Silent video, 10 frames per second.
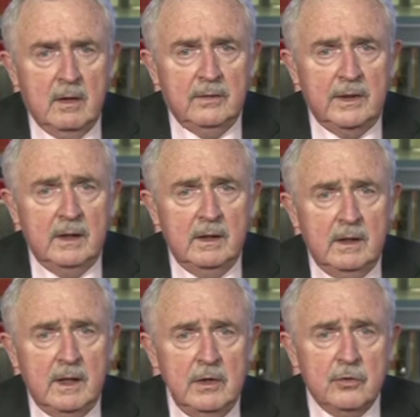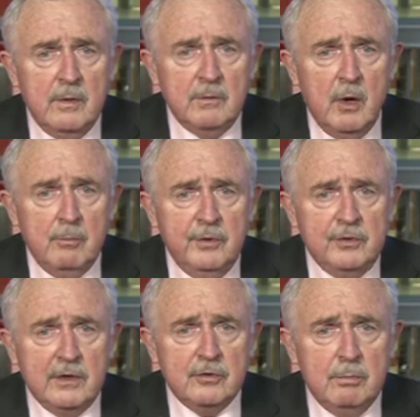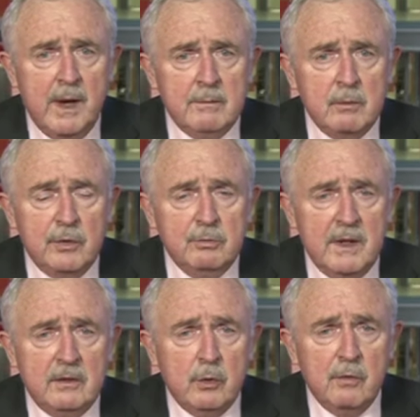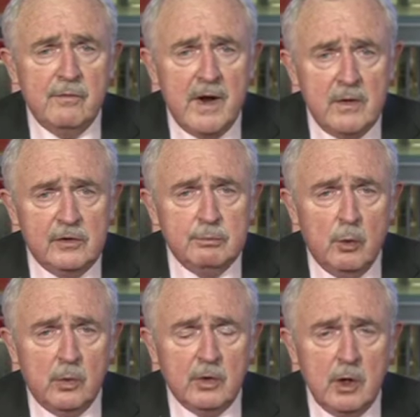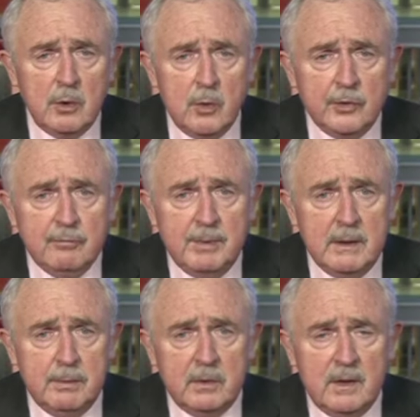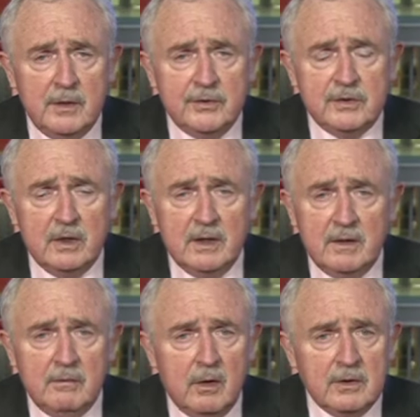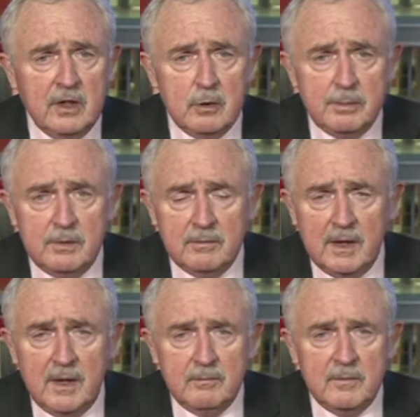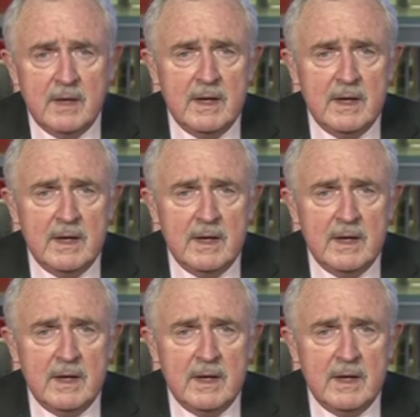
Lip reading: The interim compensation payment was made to a very small cohort of people last October.